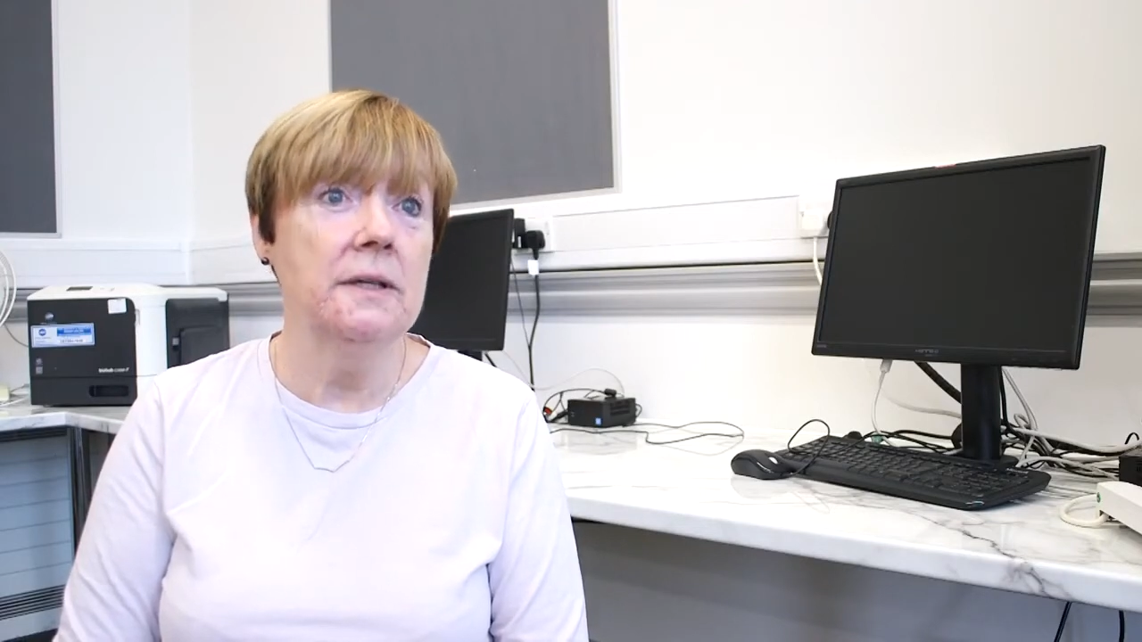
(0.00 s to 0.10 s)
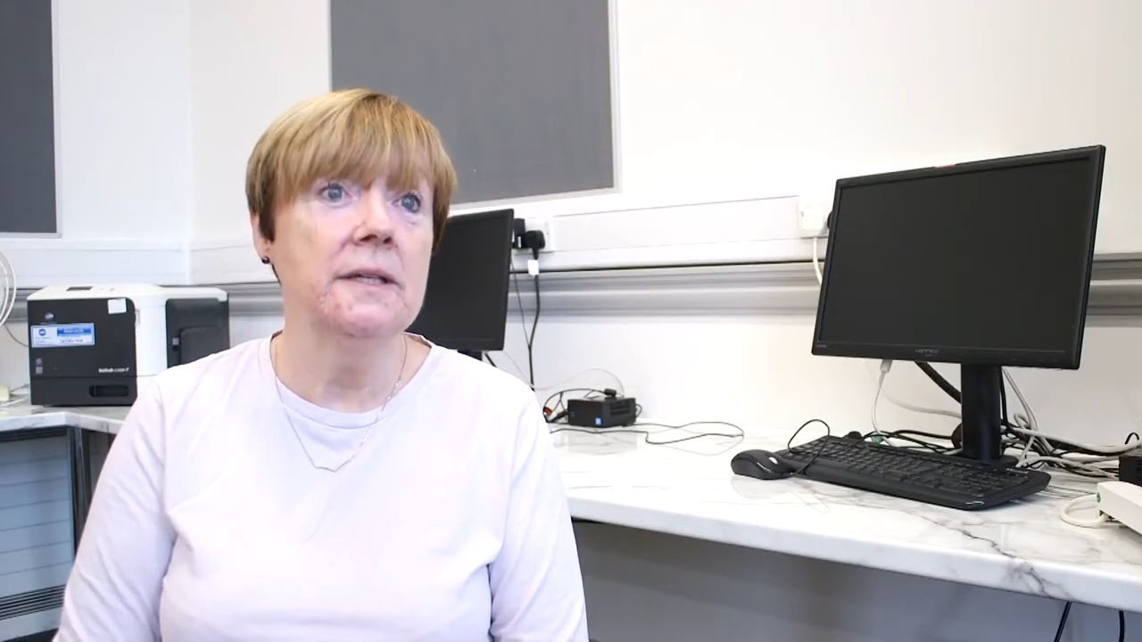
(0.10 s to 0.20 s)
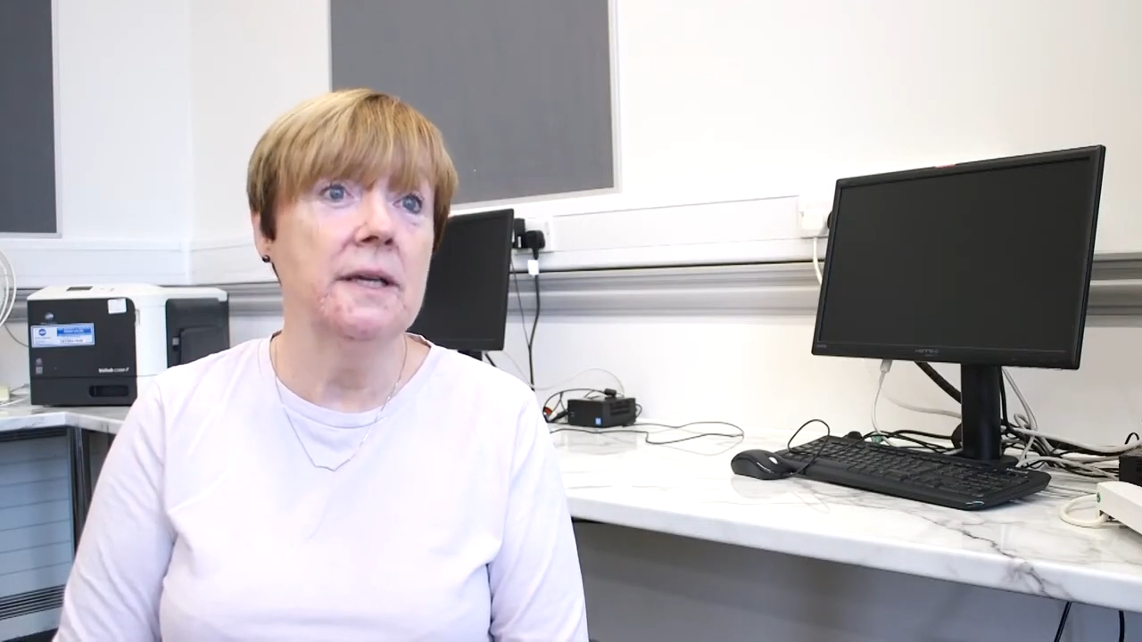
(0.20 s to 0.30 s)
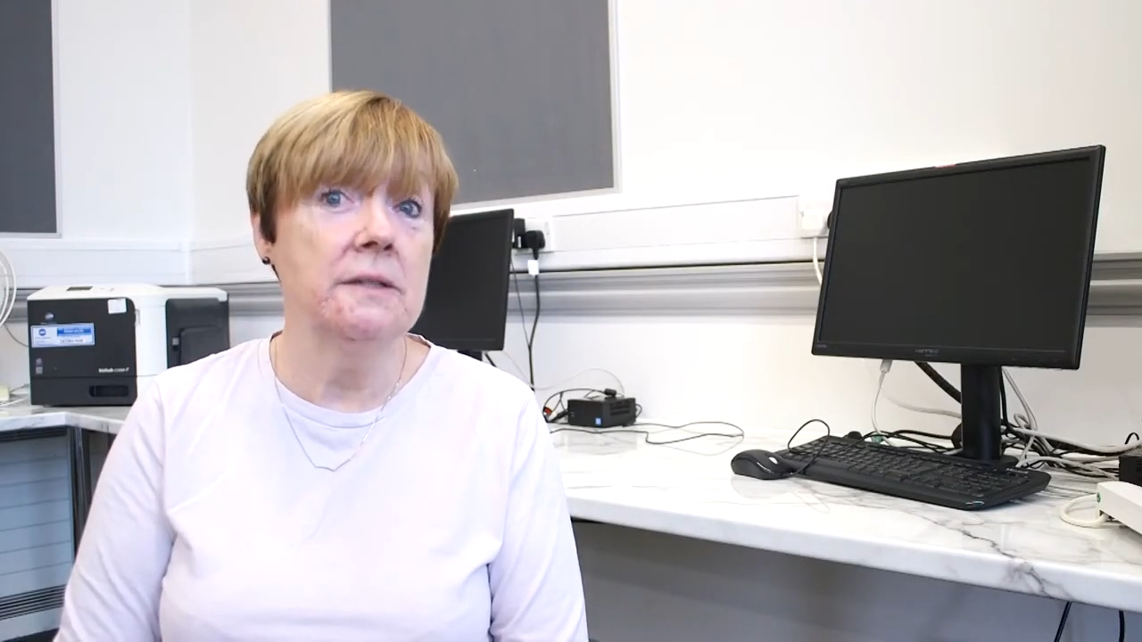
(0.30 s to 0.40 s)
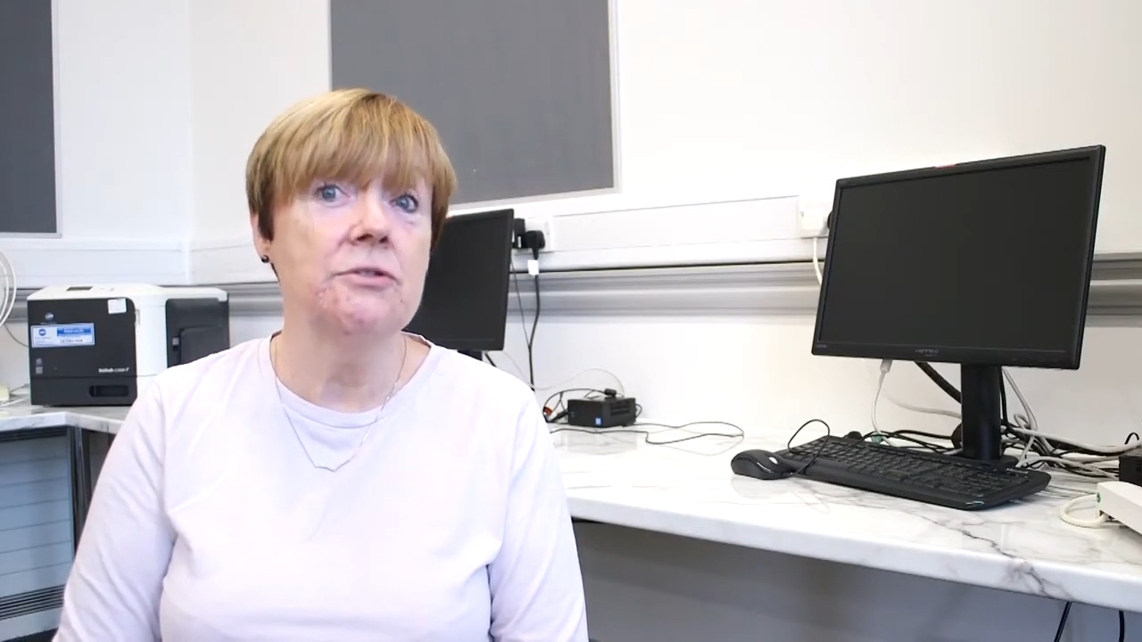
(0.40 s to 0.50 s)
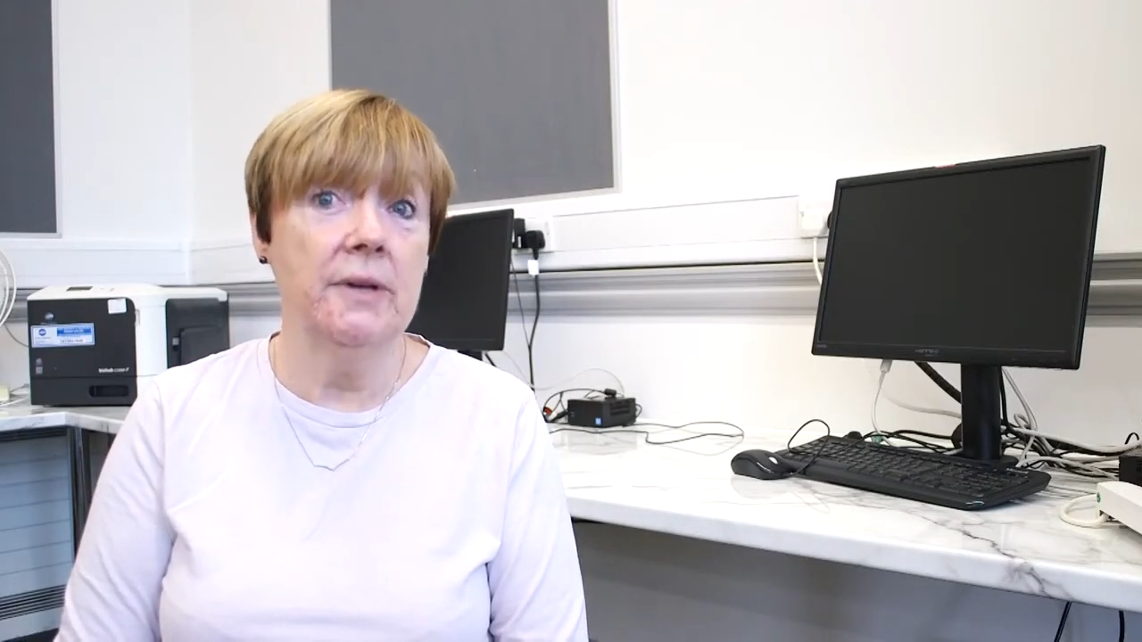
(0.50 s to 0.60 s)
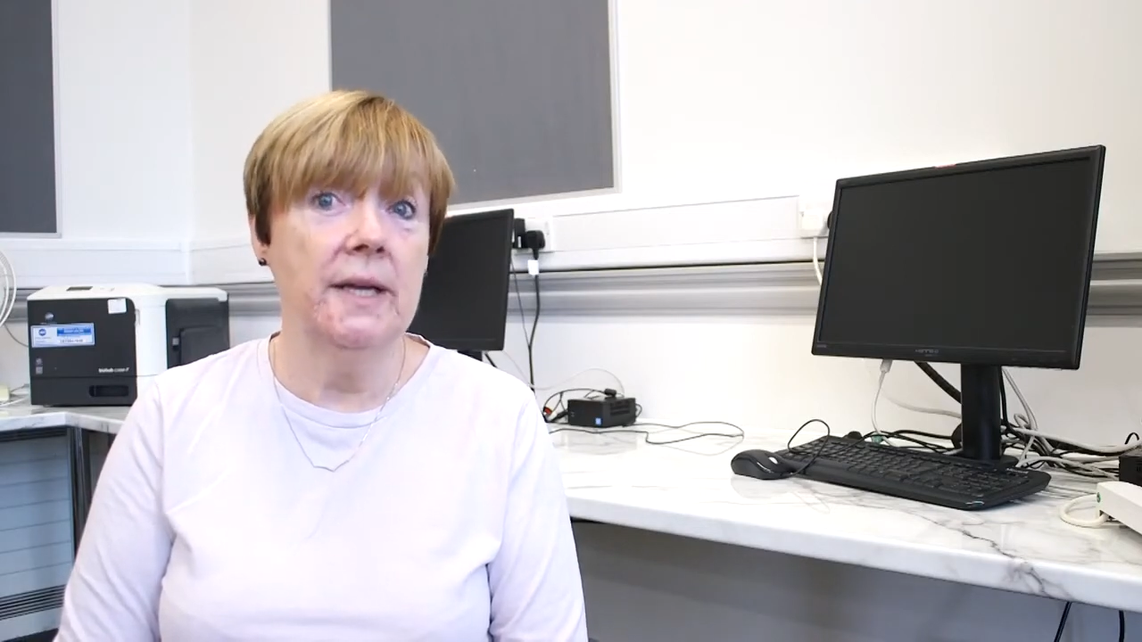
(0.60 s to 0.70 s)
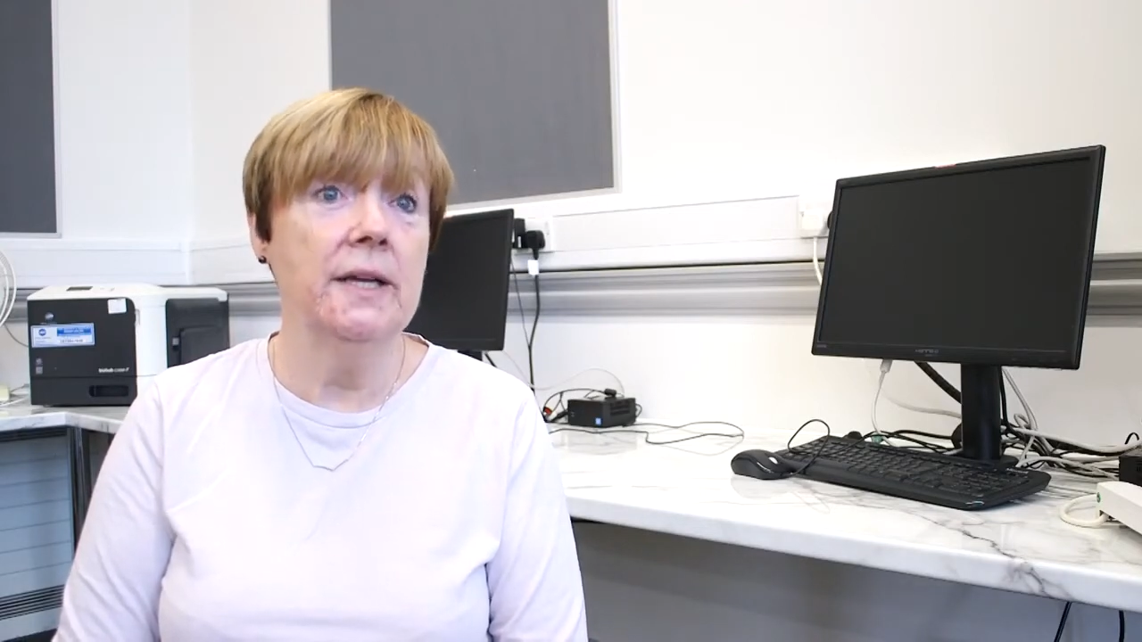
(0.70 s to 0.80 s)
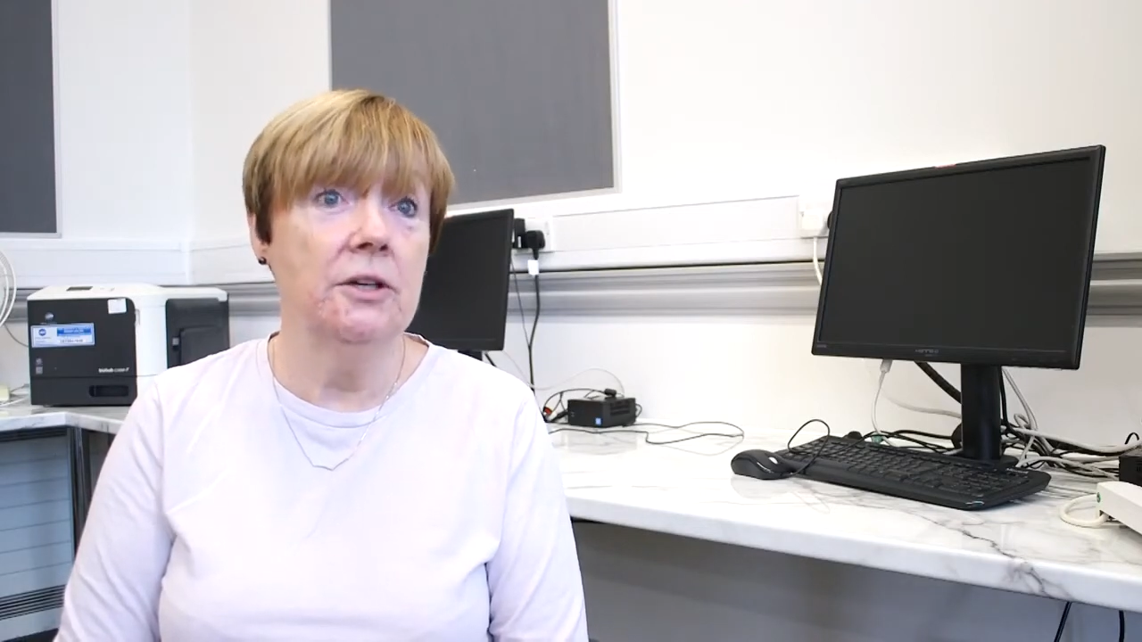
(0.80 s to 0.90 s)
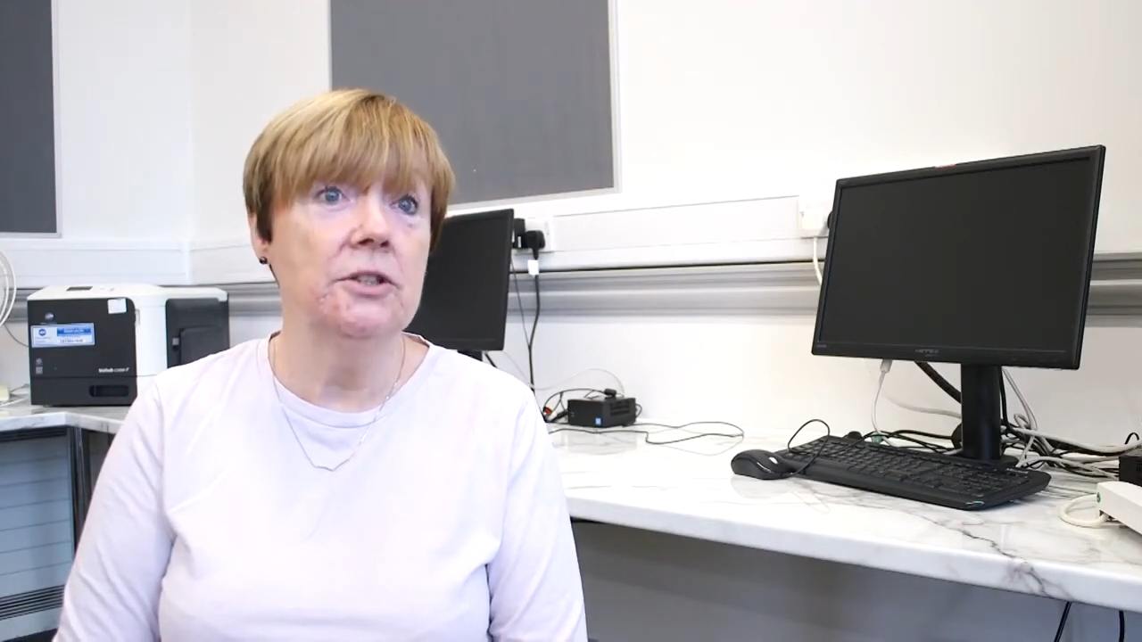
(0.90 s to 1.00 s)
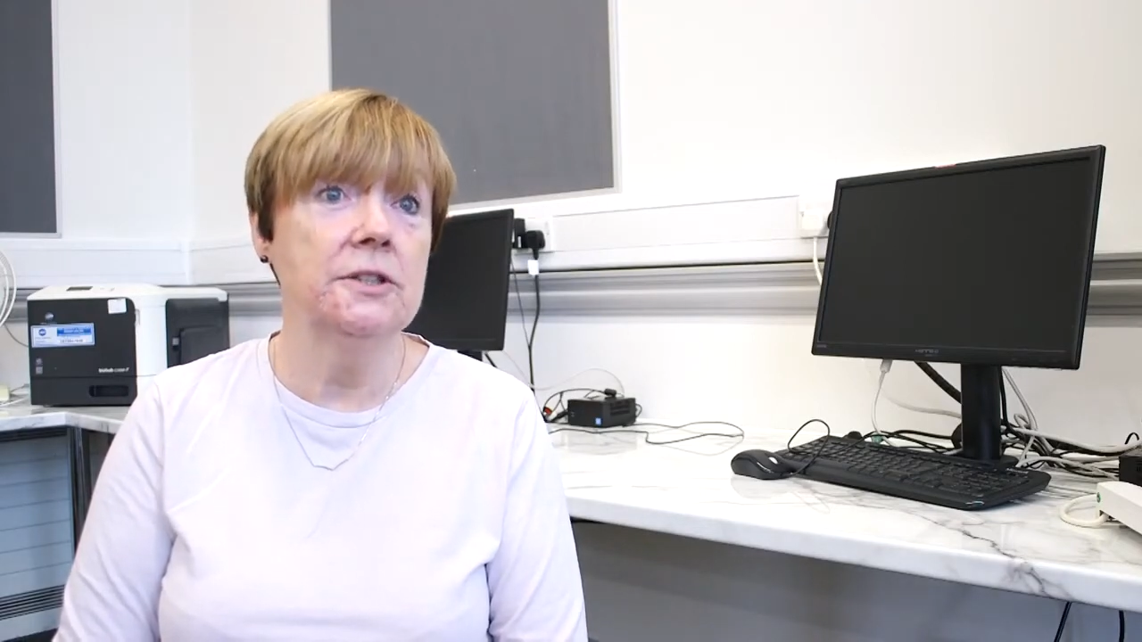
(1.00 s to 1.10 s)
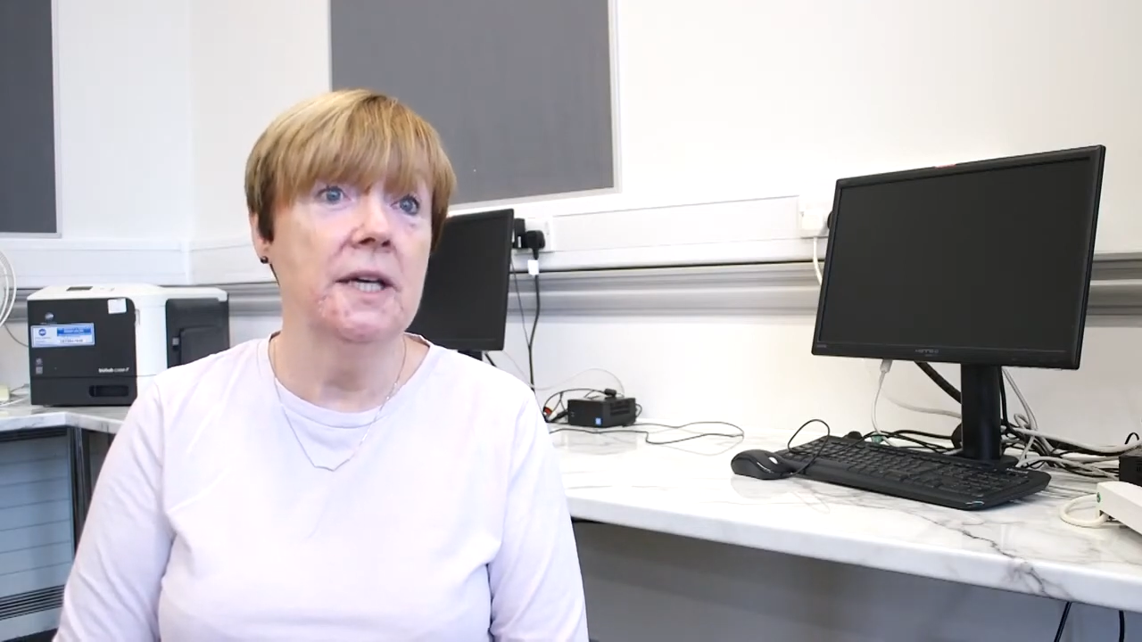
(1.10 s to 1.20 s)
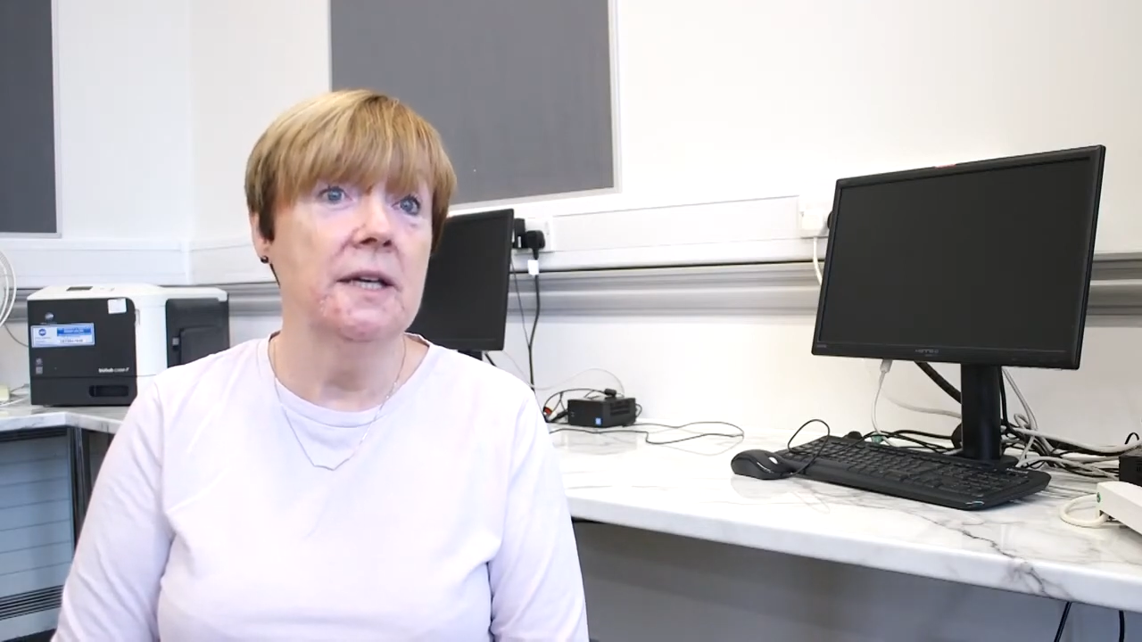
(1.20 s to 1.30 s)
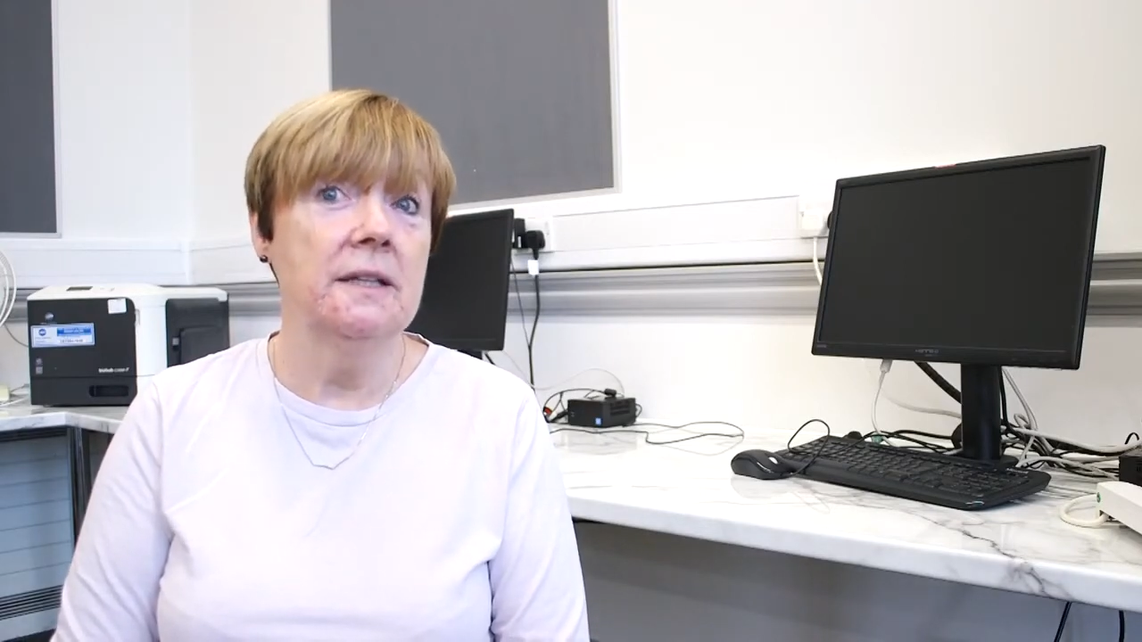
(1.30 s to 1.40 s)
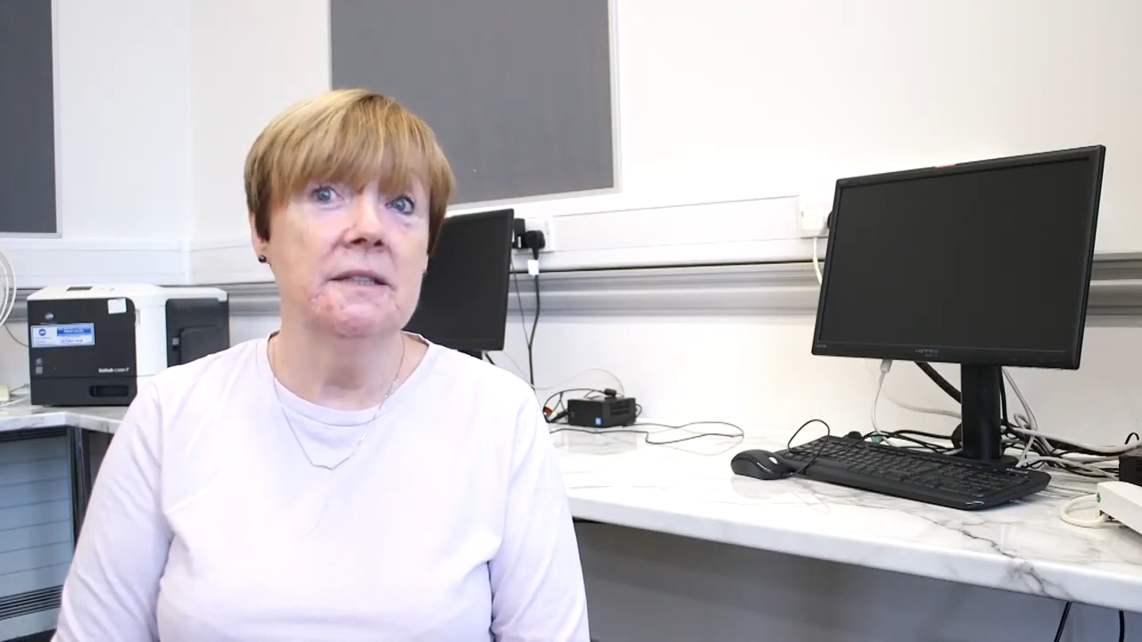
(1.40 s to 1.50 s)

It's really good.